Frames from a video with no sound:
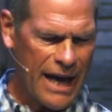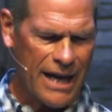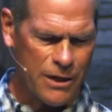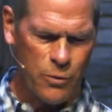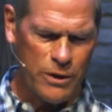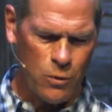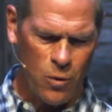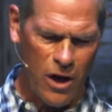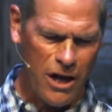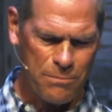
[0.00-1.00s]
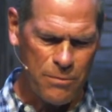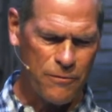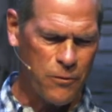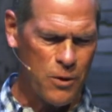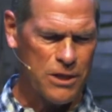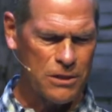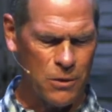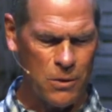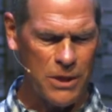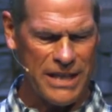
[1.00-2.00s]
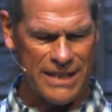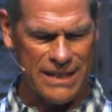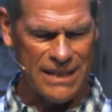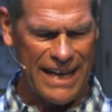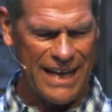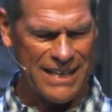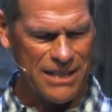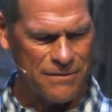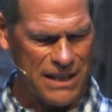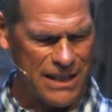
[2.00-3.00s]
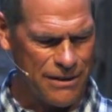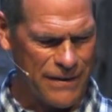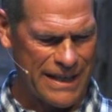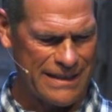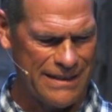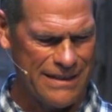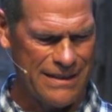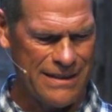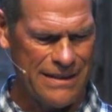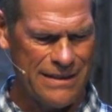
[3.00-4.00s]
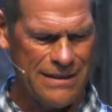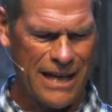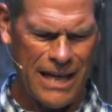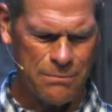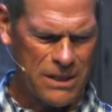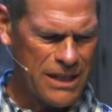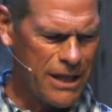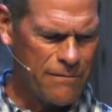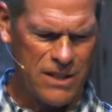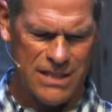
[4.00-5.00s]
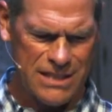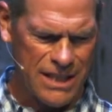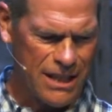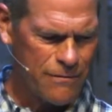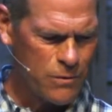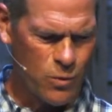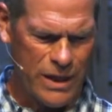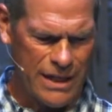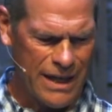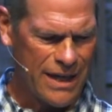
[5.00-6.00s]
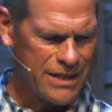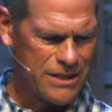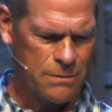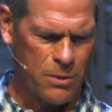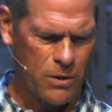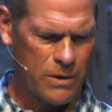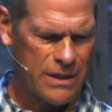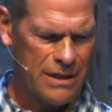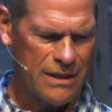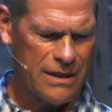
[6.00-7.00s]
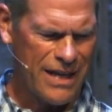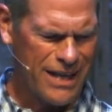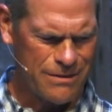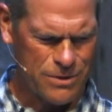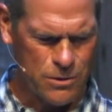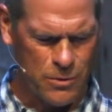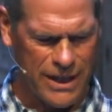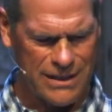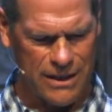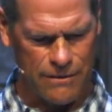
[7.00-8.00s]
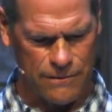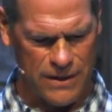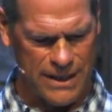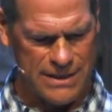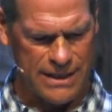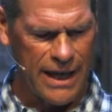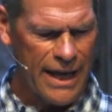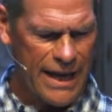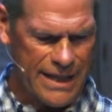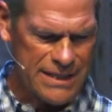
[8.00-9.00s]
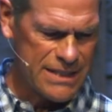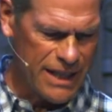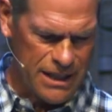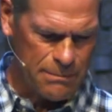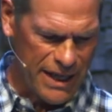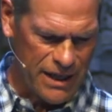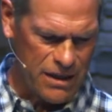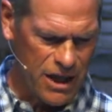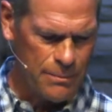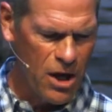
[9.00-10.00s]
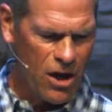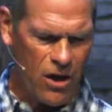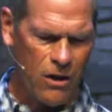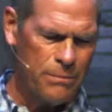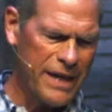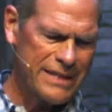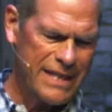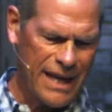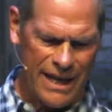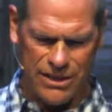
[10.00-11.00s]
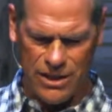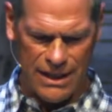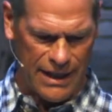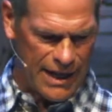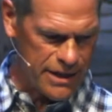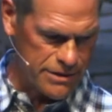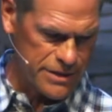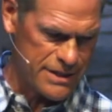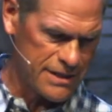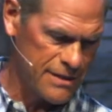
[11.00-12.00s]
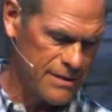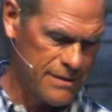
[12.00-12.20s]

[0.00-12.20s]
I will walk before the Lord in the land of the living. I believed this even when I spoke. I am greatly afflicted. And I said in my alarm, all mankind are liars.